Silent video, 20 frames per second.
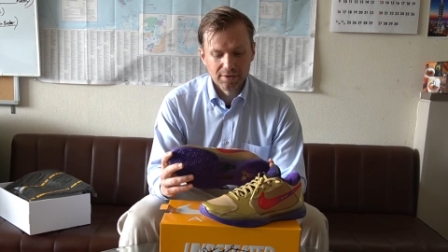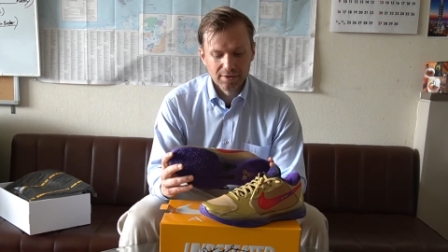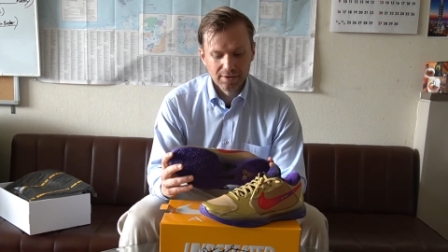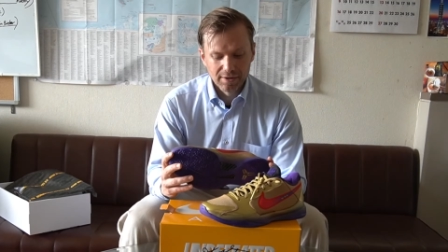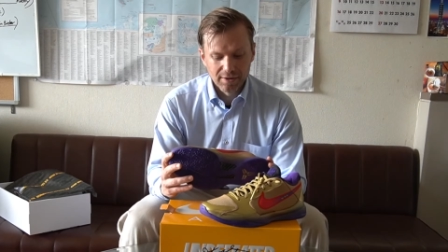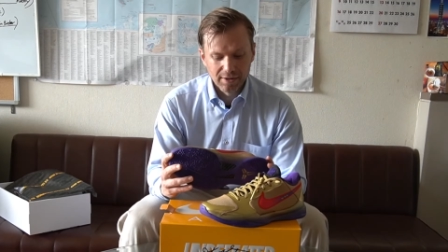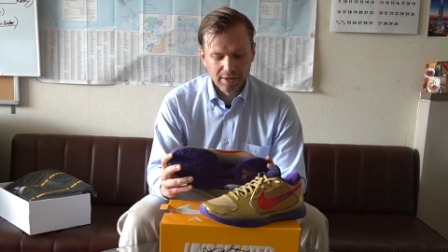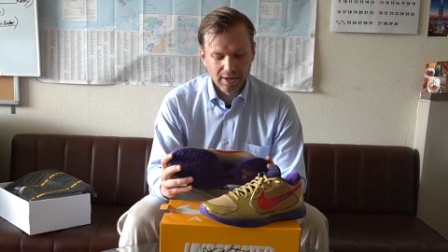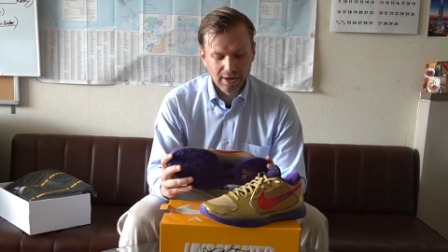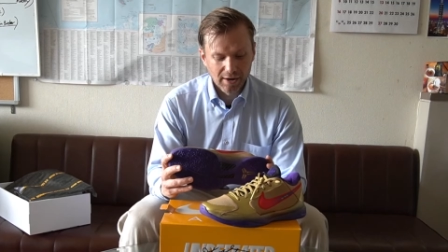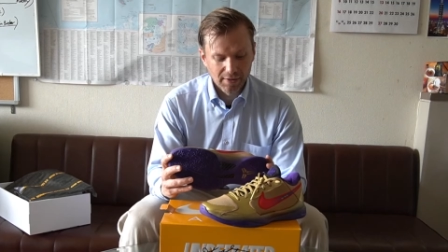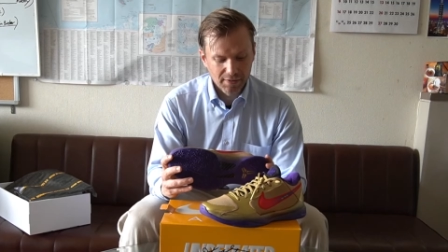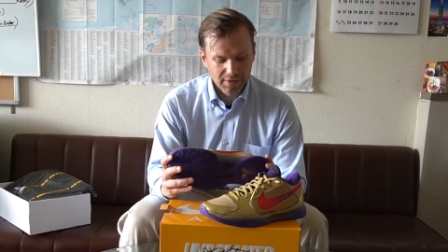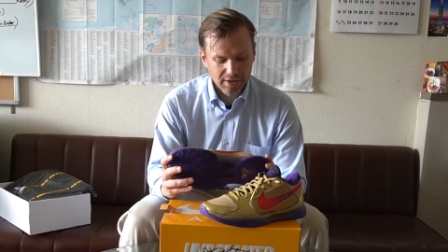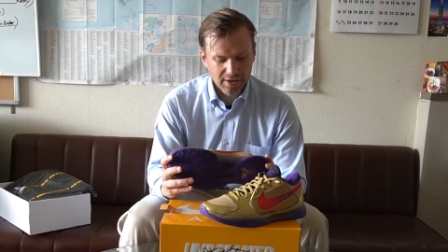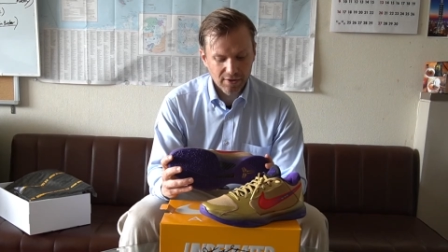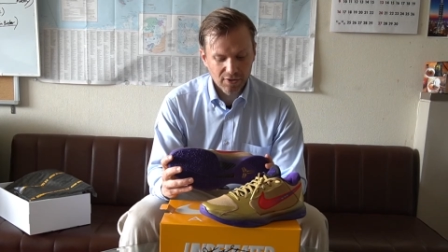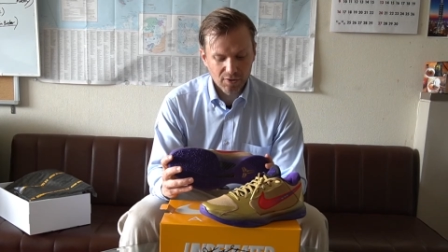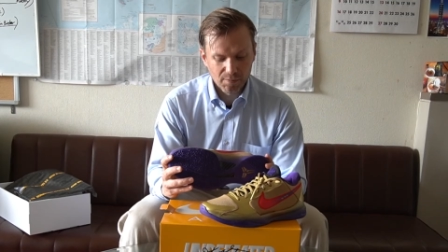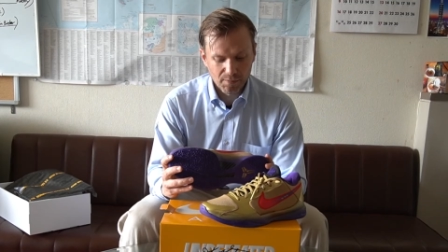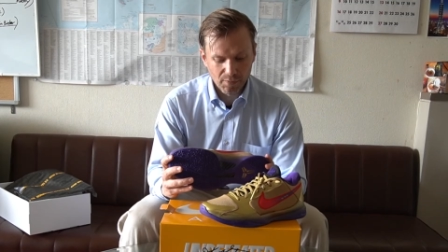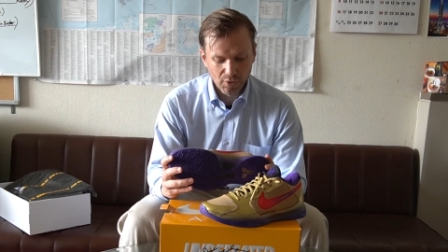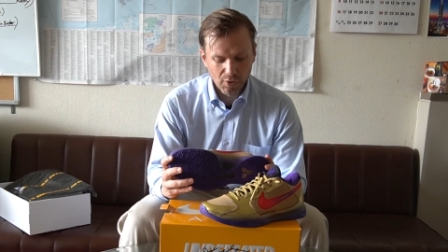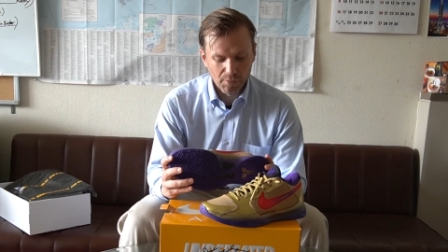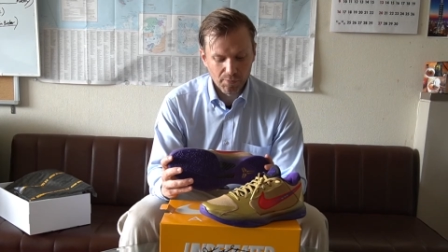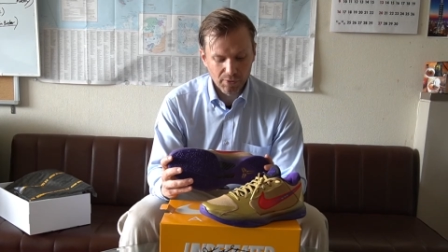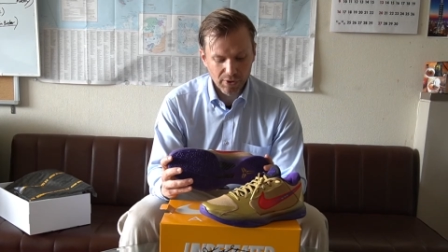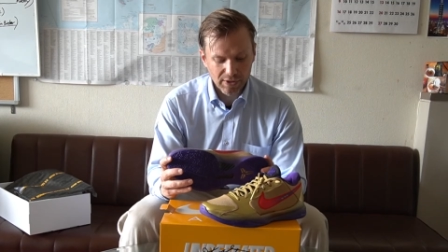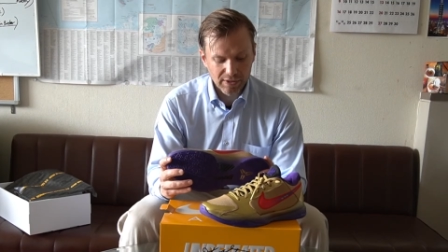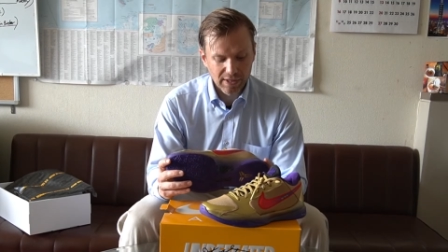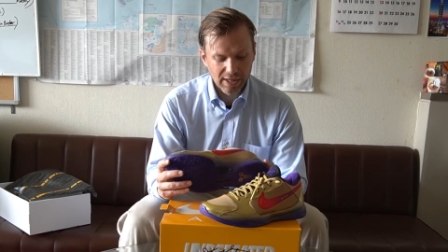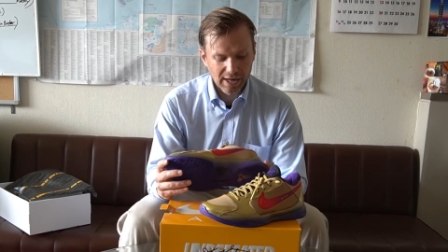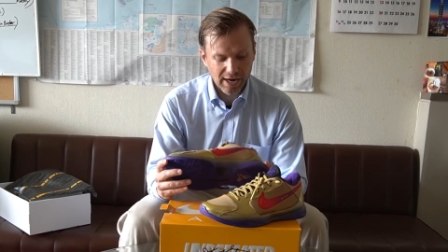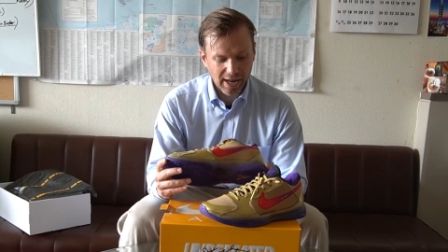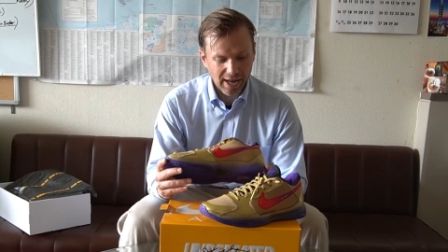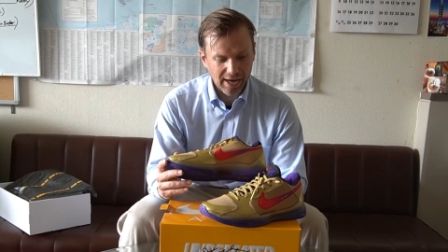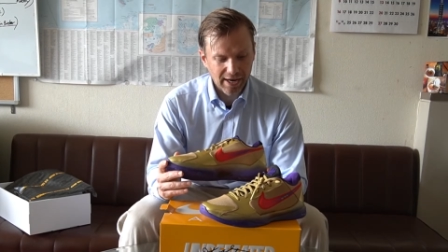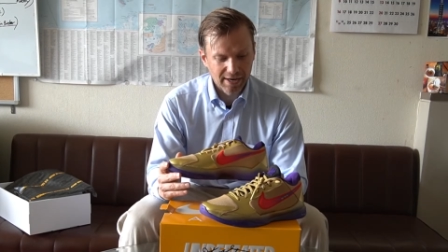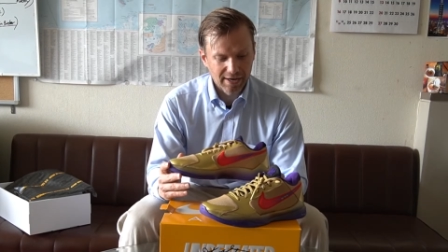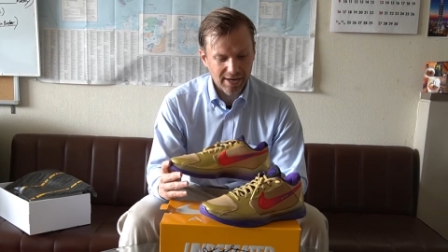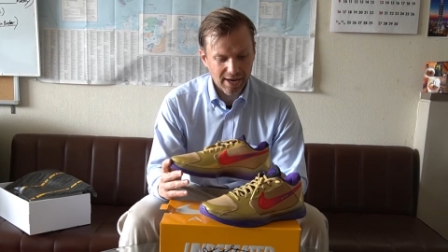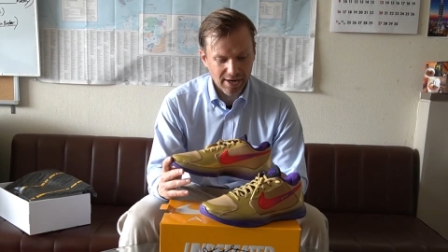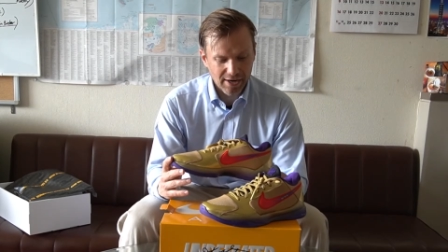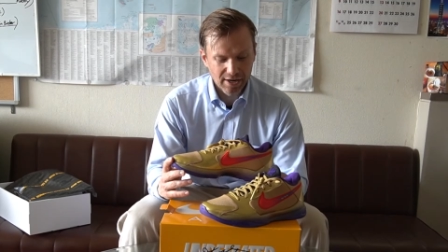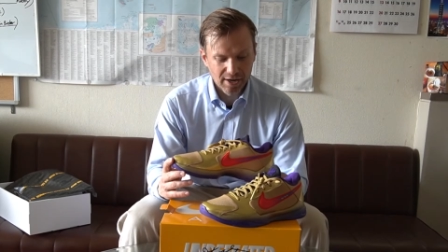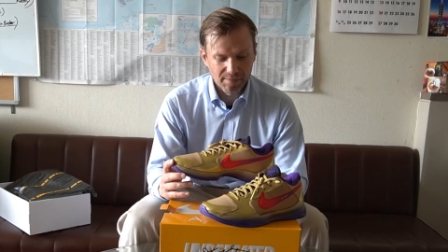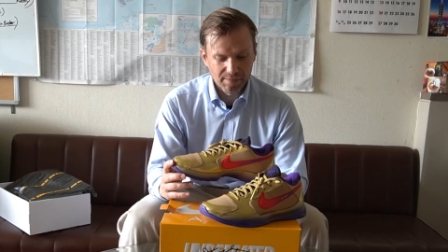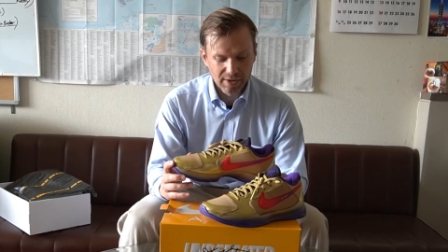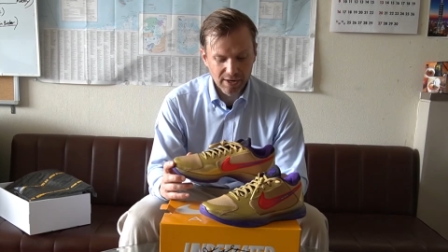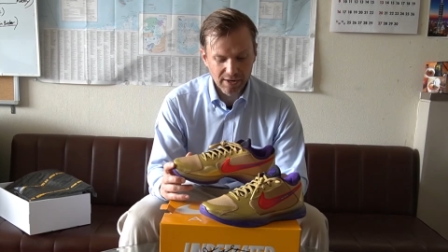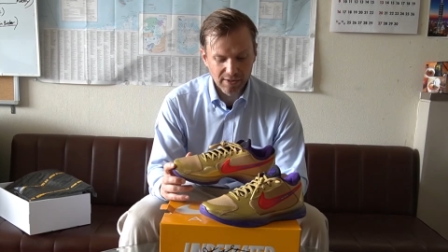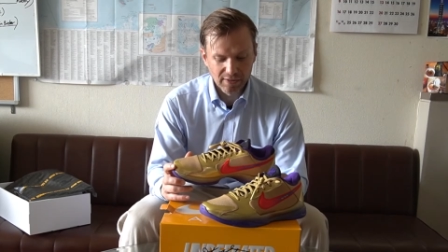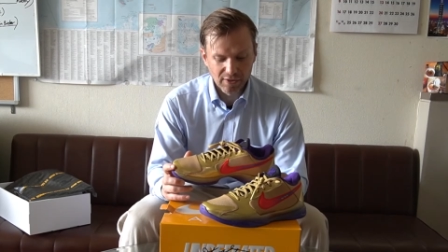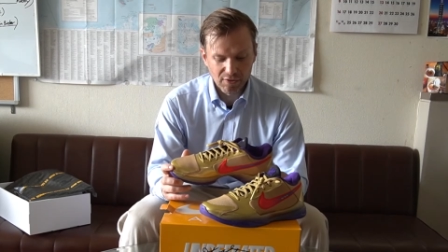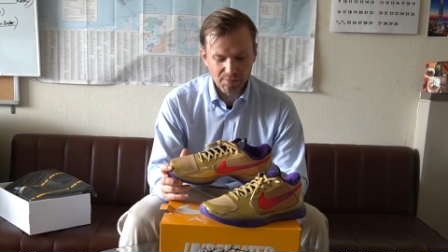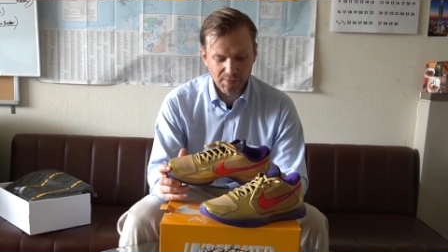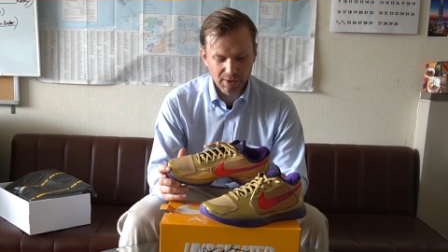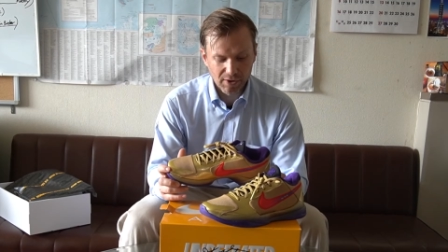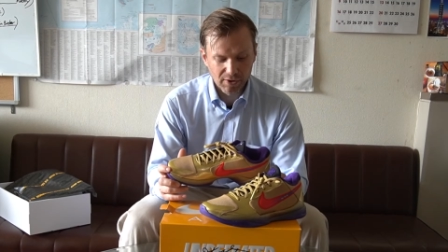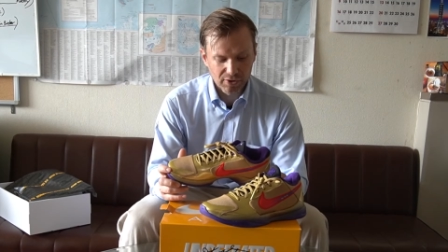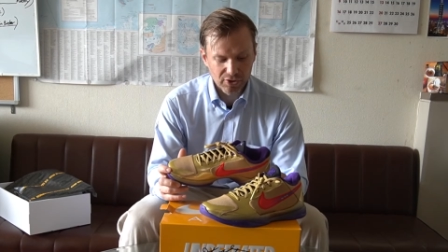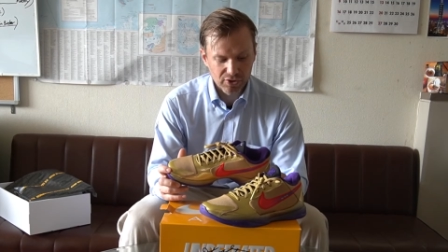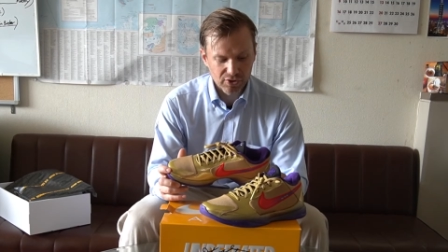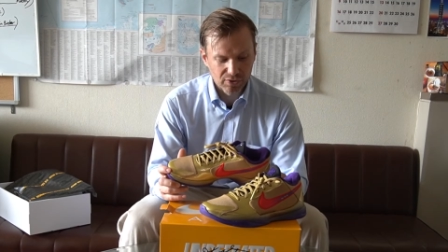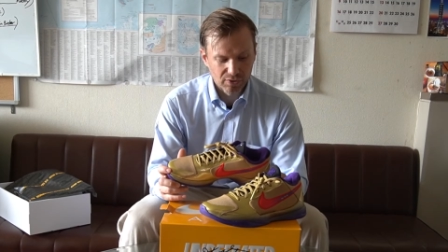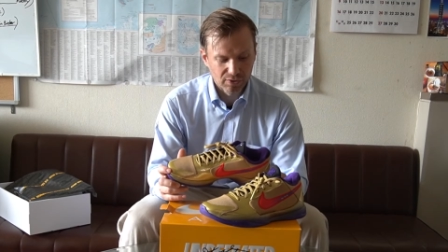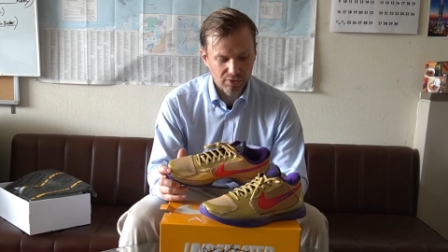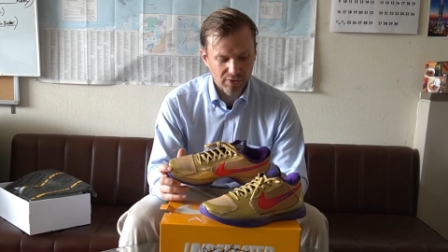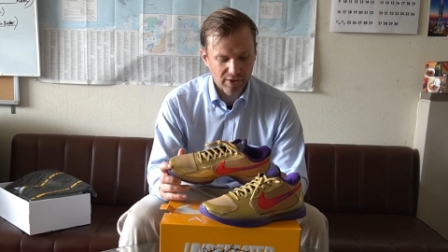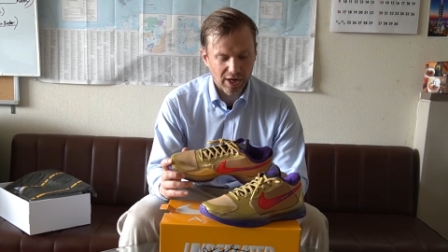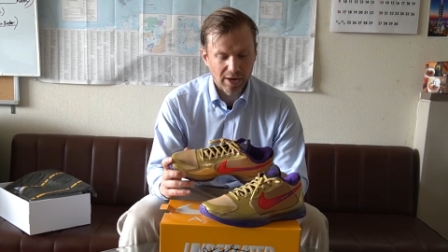And I think it's appropriate that I ended up getting this pair of shoes,